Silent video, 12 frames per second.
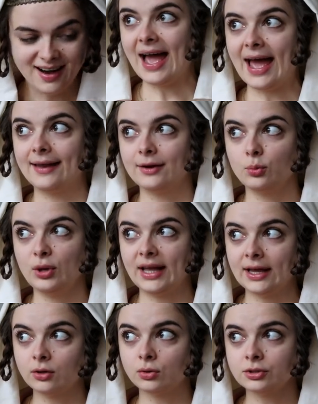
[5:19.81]
And we
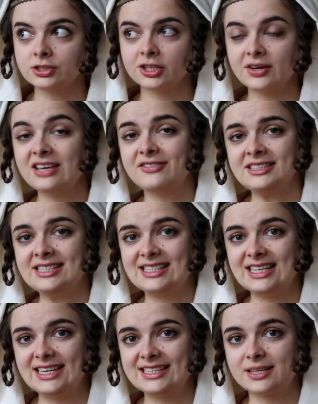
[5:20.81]
can also even
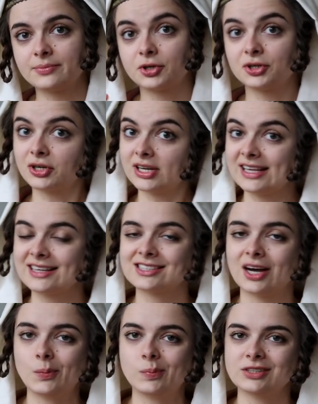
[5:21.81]
see some early
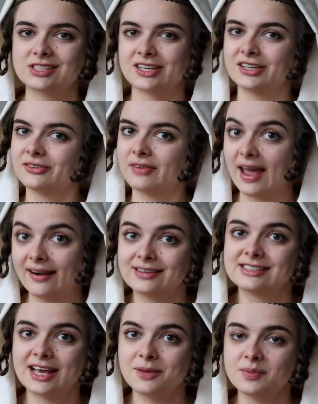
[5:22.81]
examples of hair
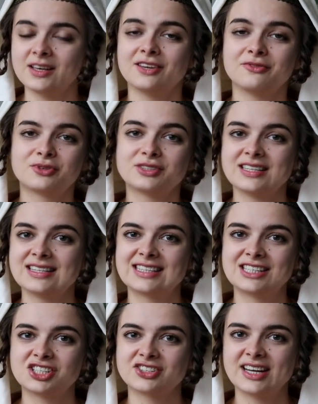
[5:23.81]
taping in 14th
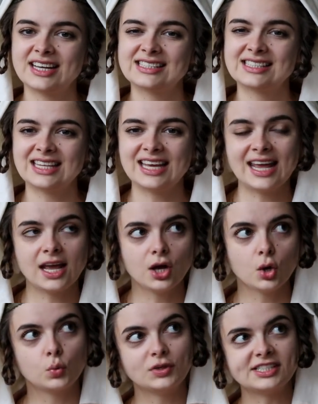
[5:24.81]
century Italy,
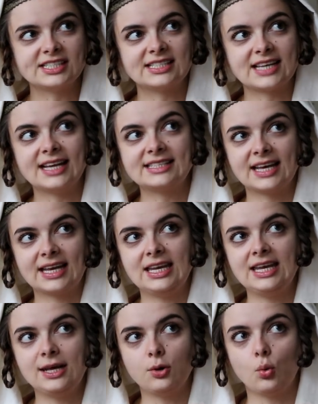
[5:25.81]
which is a
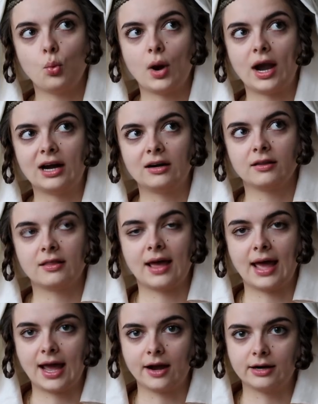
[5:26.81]
technique where the
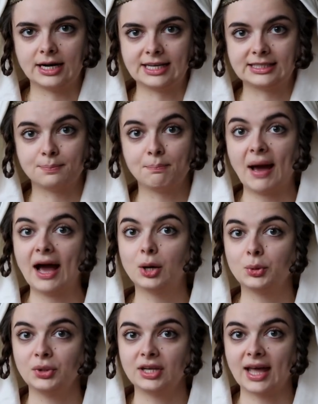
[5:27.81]
hair is
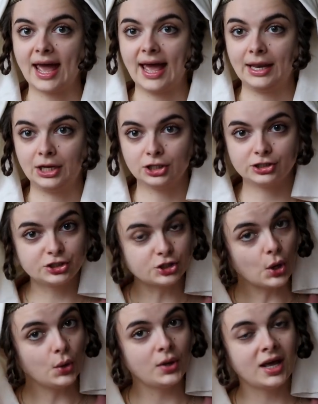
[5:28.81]
bound and
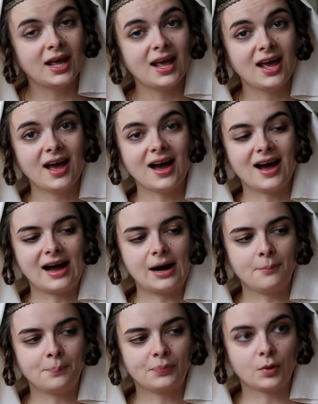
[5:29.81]
sewn
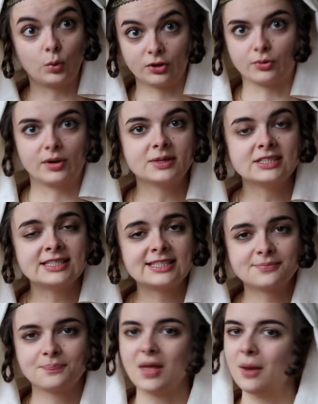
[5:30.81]
um, with
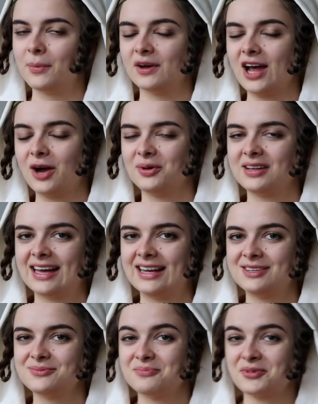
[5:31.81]
ribbons, but I will
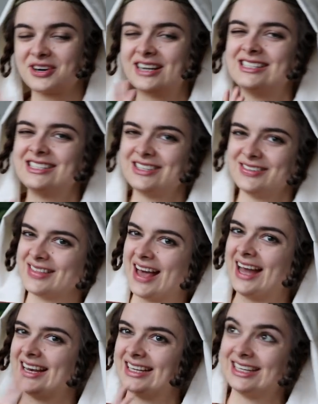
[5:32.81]
get more into
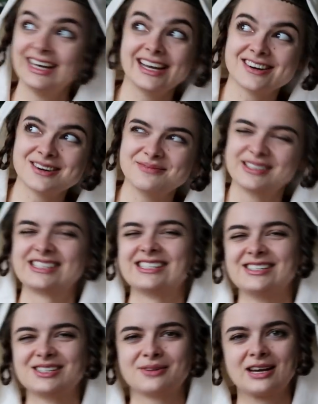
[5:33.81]
that in later
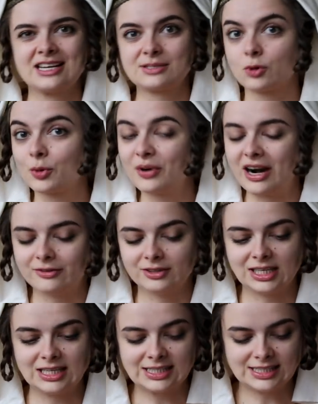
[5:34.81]
episodes when it is more
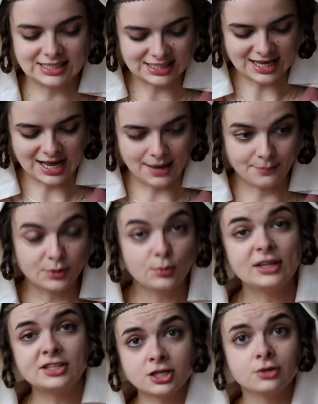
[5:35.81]
prevalent. Um, but
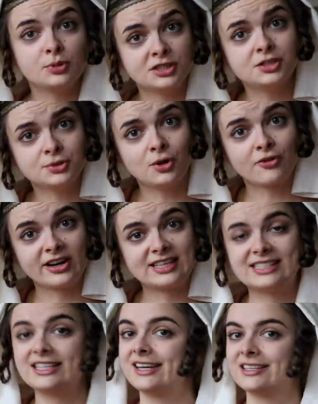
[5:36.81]
we do, we do already
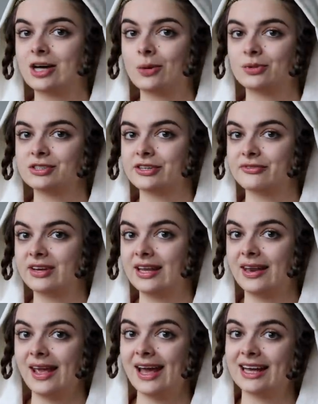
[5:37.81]
see examples of
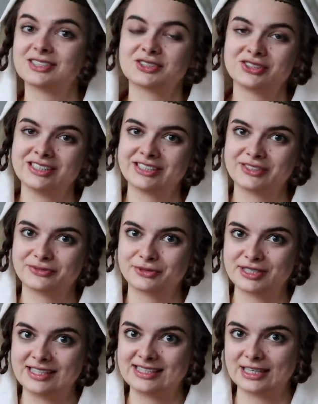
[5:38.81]
it as early as the
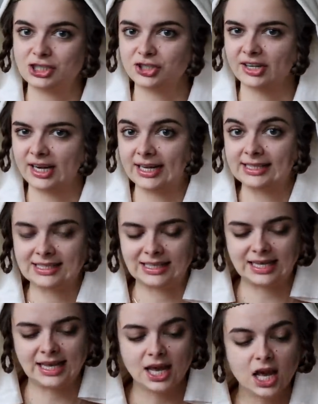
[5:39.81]
14th century in
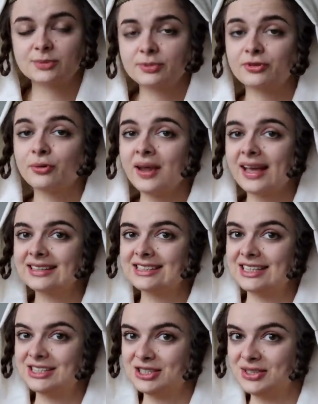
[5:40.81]
Italy. So before we get
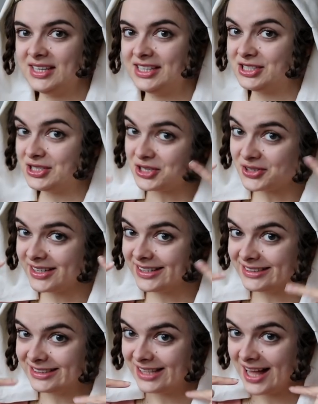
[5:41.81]
into the
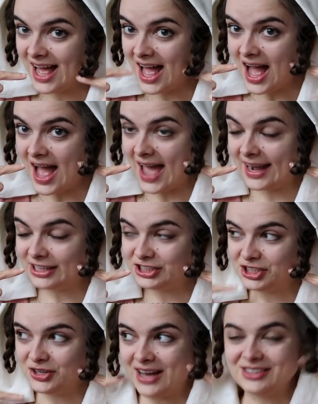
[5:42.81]
tutorial and I
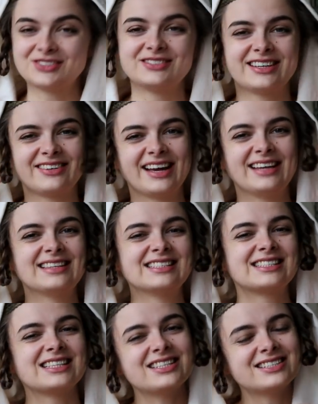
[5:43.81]
show you how to recreate
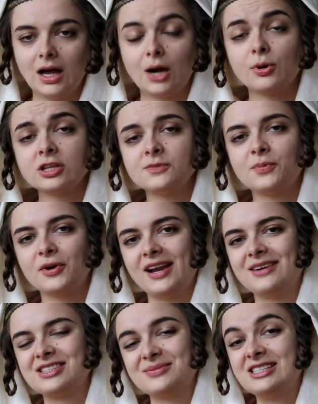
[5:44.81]
this look, I wanted to point
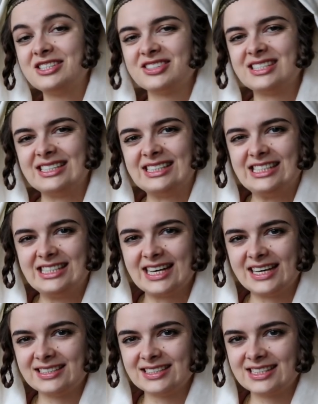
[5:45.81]
out some interesting
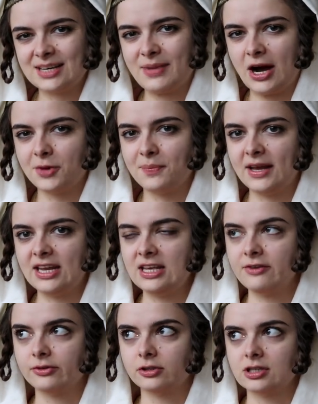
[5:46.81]
details about
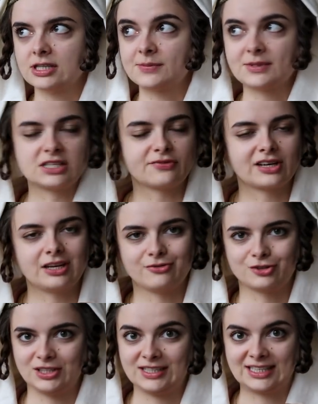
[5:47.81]
medieval and specifically
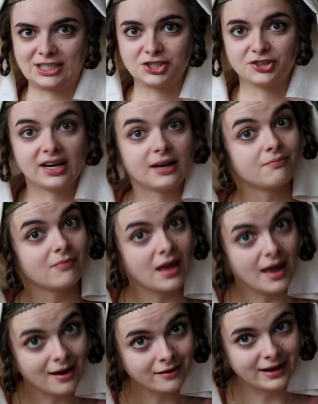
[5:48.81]
14th century
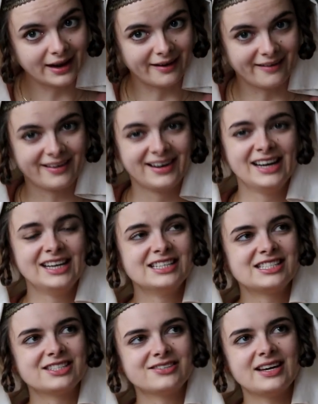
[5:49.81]
hair care.
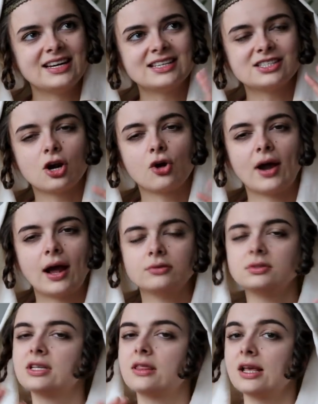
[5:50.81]
So it is
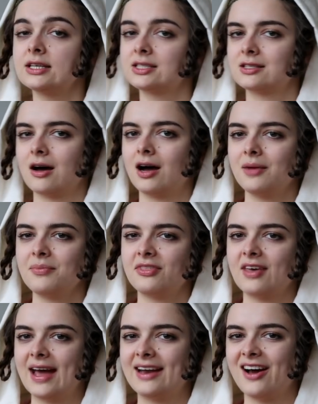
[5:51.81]
around this time
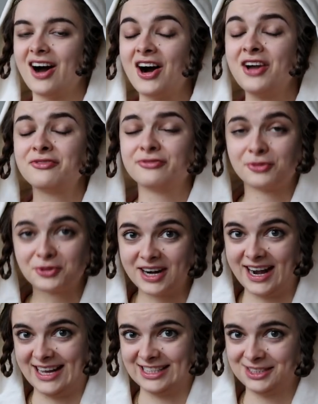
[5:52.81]
that high
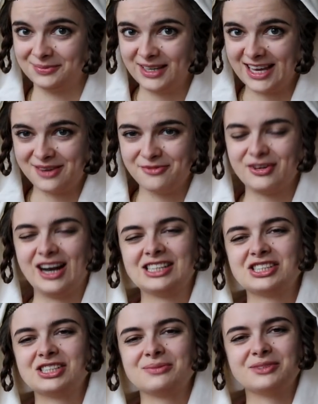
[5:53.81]
foreheads became
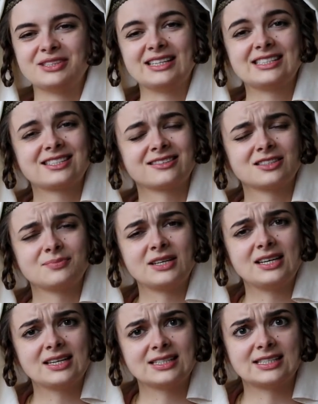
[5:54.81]
fashionable and started
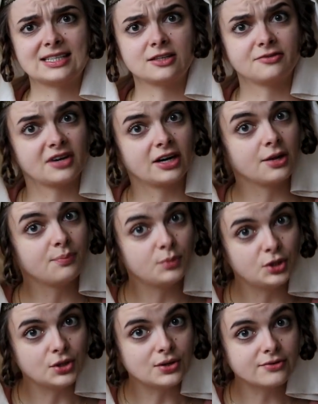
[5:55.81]
being considered very
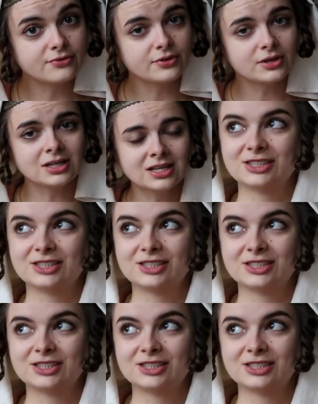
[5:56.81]
beautiful.